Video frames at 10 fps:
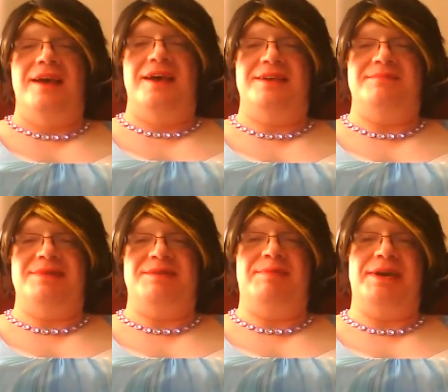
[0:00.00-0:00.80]
as
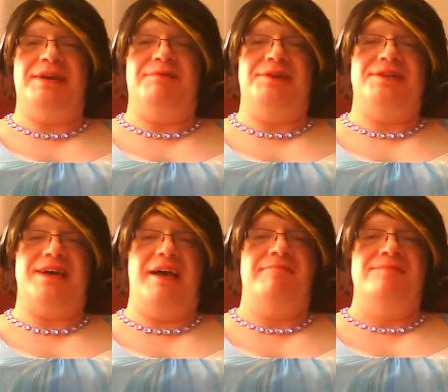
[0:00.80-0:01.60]
Miss Piggy would
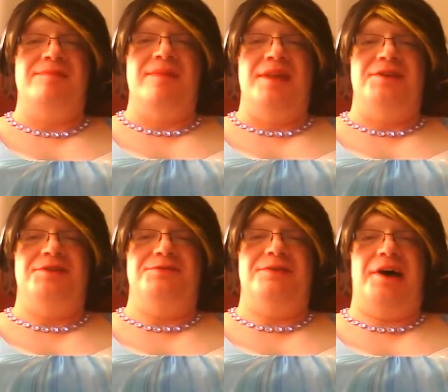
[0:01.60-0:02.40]
say,
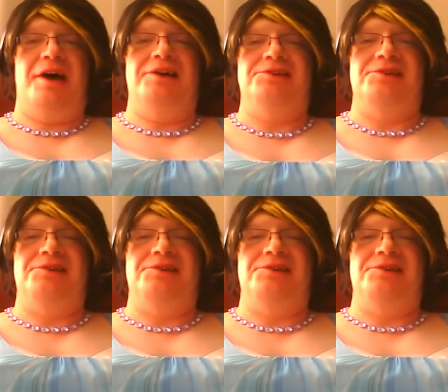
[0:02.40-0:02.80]
to uh,